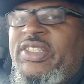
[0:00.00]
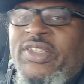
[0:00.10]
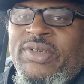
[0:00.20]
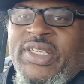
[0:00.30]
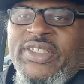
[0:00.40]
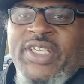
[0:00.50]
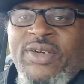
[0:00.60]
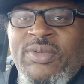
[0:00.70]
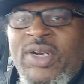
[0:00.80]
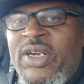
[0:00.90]
you
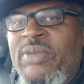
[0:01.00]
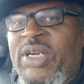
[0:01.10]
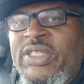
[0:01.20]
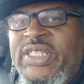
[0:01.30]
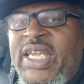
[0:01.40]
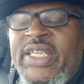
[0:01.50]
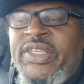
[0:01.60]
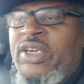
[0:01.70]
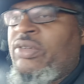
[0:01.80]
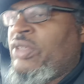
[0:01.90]
don't worry about that.
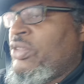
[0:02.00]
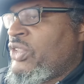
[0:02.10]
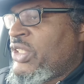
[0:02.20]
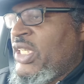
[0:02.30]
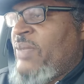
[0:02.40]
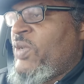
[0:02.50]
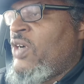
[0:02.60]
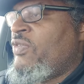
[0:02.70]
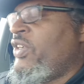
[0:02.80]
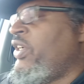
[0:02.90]
Don't lose sleep
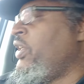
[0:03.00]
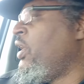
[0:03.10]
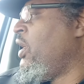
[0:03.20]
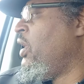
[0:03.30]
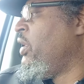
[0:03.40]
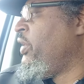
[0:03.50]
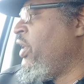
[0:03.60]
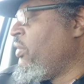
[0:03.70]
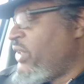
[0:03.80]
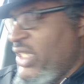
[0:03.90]
over it.
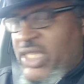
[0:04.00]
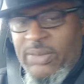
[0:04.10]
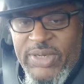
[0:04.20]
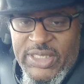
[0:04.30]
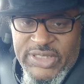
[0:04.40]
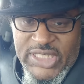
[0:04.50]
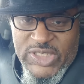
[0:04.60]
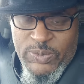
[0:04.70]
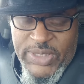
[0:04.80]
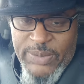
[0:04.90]
Don't think about
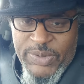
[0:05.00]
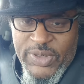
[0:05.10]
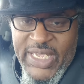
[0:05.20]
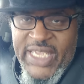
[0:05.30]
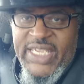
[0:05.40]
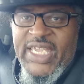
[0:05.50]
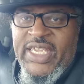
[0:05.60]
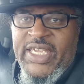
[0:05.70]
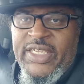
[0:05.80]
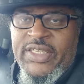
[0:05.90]
these people,
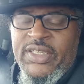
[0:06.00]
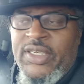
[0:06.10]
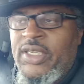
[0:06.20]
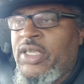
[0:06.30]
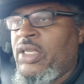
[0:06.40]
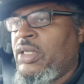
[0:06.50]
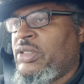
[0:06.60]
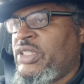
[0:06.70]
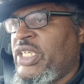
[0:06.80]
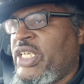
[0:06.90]
AKA.
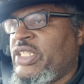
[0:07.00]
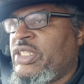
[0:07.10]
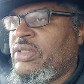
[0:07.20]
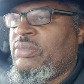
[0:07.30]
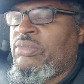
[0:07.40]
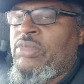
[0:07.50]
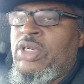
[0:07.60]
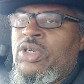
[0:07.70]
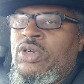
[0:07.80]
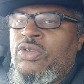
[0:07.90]
Just
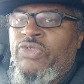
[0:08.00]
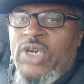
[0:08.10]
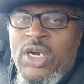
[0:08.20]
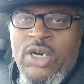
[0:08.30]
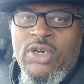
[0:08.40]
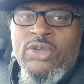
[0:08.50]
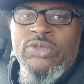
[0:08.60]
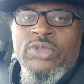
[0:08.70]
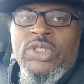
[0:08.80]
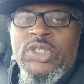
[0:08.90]
move on